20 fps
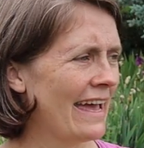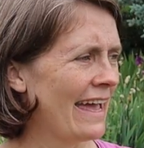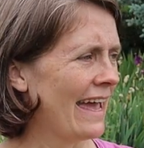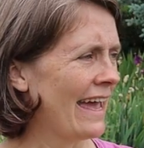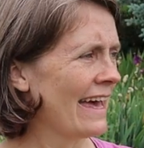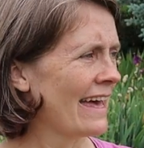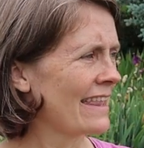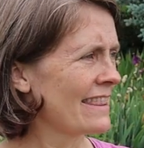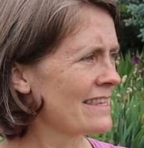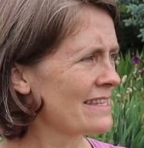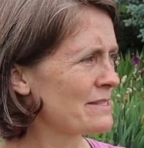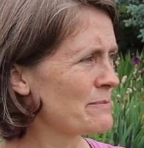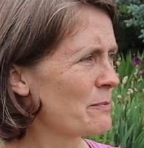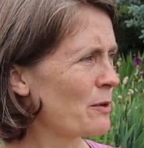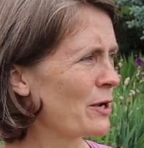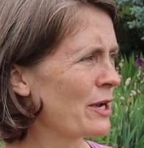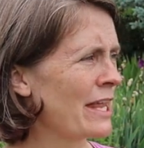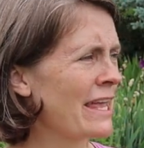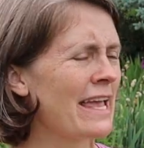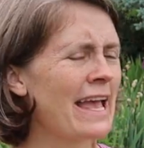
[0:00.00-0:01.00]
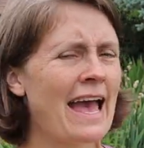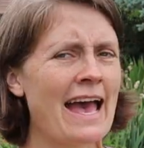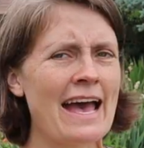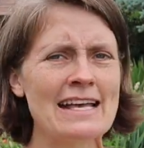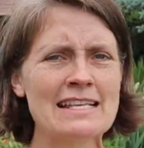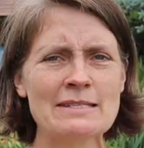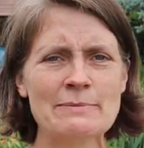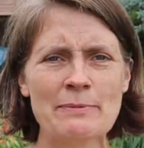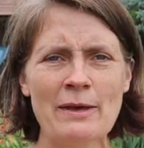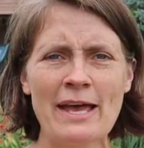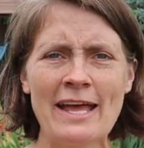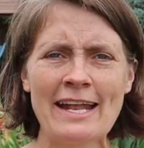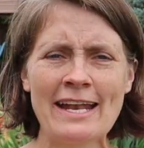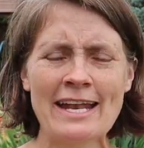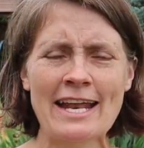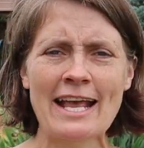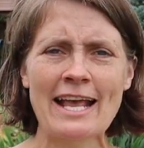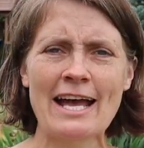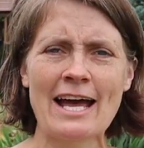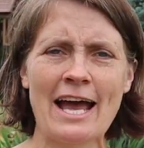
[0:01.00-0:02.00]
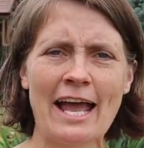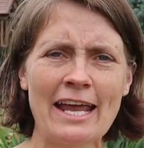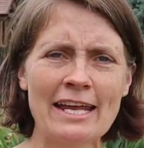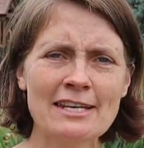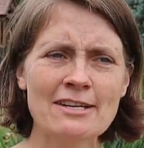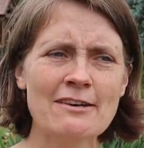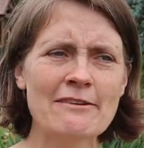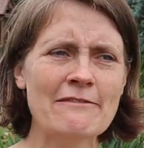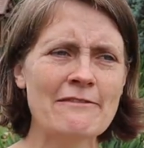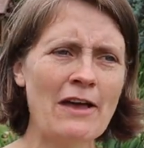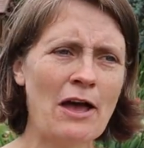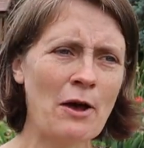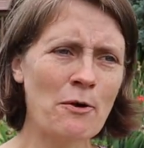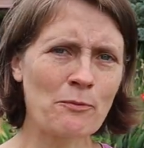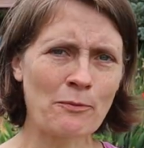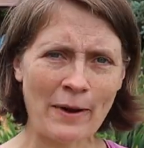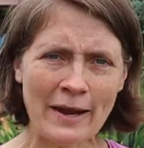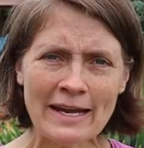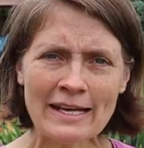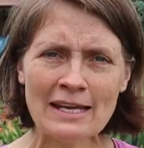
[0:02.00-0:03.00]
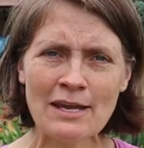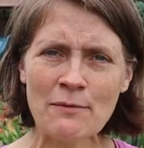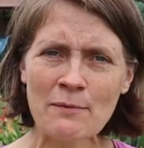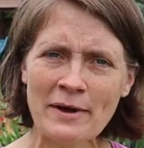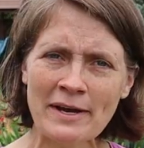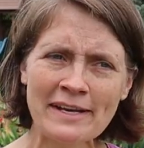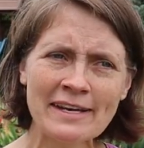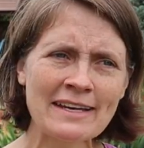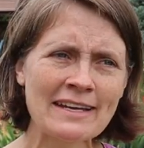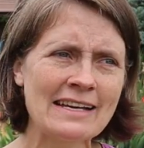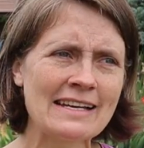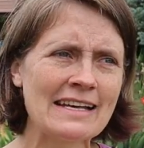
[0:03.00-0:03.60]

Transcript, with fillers: and this morning has been kind of a rainy one.